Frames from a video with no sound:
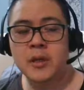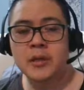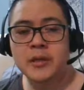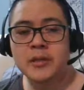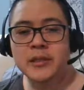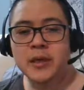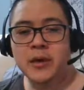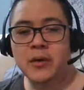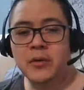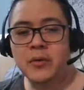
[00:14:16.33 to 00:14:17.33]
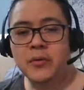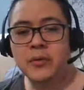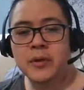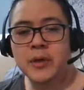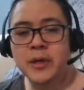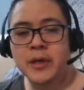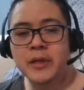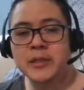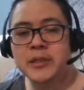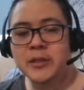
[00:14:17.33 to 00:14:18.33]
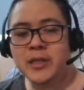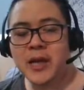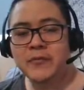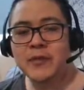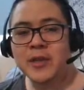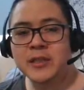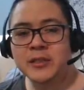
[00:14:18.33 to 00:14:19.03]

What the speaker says: So it's a good time for us